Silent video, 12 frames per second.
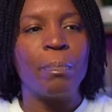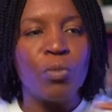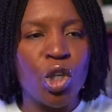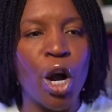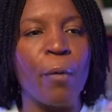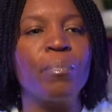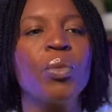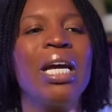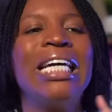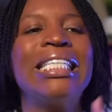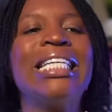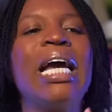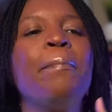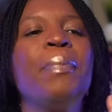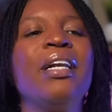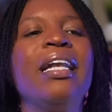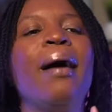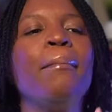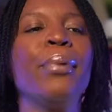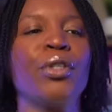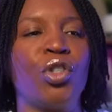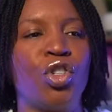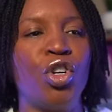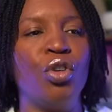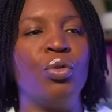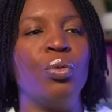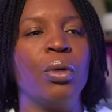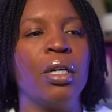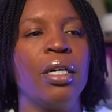So, tip number two